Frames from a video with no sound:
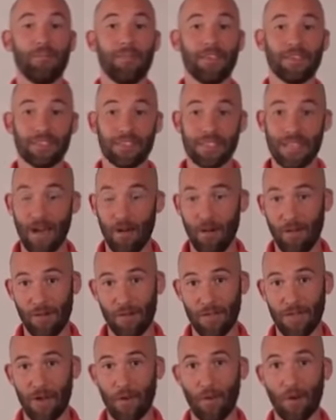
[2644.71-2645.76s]
This is how
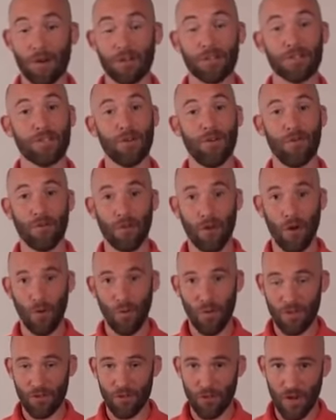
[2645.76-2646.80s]
everything works. So if you're
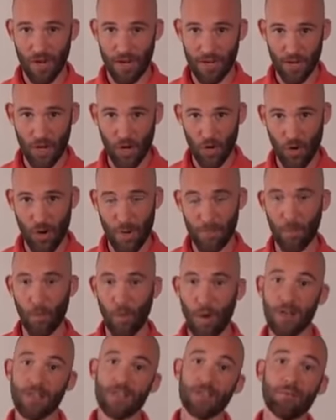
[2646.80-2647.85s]
only trying to corrupt
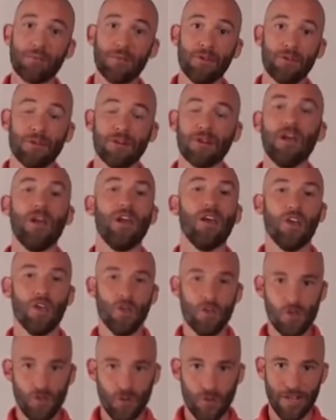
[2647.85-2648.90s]
one computer,
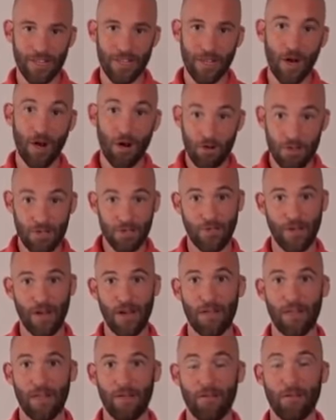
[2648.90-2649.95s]
you do it at the host
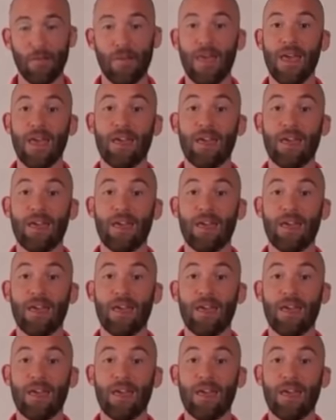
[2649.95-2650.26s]
file level.